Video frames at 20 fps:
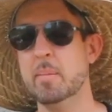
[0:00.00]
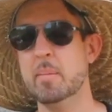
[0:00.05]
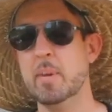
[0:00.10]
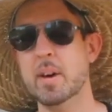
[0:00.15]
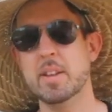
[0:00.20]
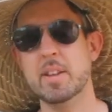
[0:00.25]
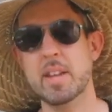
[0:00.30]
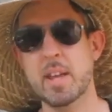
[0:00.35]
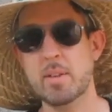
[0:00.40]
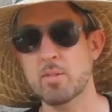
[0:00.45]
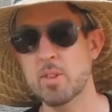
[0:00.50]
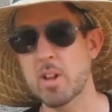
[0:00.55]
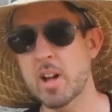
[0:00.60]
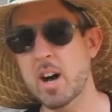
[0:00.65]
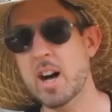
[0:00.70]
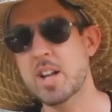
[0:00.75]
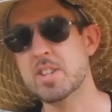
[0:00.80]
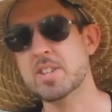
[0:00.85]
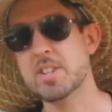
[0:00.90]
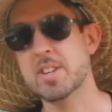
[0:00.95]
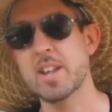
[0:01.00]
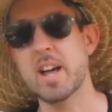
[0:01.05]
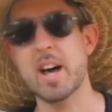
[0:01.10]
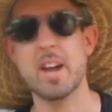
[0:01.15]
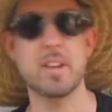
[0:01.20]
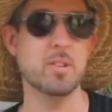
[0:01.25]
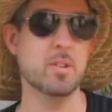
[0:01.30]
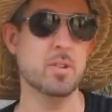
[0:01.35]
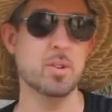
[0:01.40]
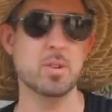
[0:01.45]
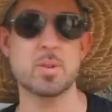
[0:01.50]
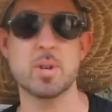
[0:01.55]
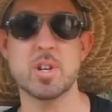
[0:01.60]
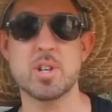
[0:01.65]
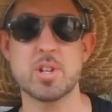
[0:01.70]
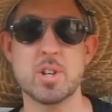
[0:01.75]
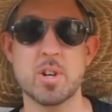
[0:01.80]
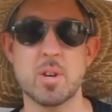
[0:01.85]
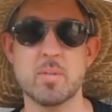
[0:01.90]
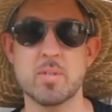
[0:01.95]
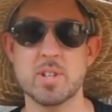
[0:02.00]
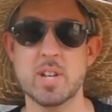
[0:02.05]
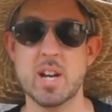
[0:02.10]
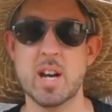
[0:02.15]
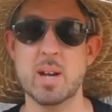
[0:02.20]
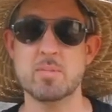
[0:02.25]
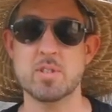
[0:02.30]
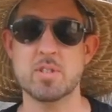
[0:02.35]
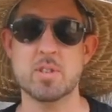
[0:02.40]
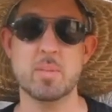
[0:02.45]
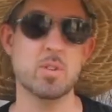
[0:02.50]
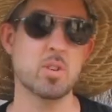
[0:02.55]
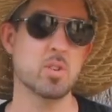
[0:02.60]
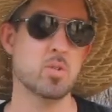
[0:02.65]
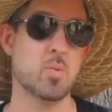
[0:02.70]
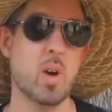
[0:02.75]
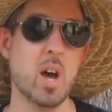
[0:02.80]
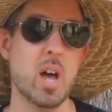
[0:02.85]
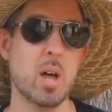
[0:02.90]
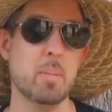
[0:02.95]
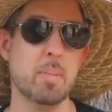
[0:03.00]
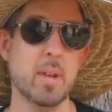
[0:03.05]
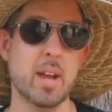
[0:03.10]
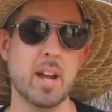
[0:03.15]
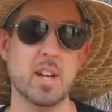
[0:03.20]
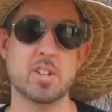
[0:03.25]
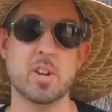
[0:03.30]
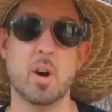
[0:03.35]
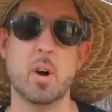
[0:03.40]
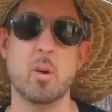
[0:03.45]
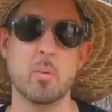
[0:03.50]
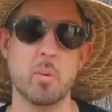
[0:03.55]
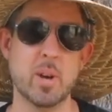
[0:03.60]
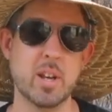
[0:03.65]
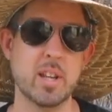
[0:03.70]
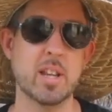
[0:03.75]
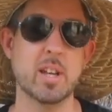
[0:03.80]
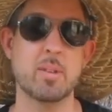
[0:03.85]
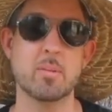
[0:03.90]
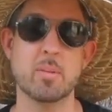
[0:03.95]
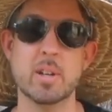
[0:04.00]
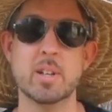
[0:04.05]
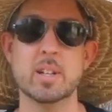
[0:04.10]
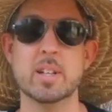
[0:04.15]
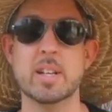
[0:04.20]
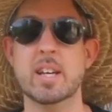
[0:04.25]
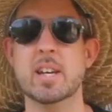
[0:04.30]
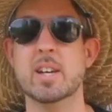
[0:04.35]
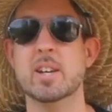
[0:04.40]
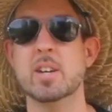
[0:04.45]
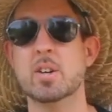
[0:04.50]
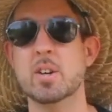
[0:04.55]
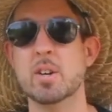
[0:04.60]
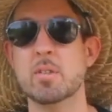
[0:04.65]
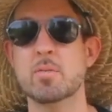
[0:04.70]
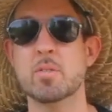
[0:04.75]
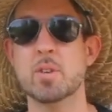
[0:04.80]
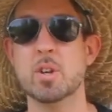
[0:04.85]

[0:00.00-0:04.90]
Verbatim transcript: But they've lost a lot of the nutrition over time. Some of those wild plants are really, really good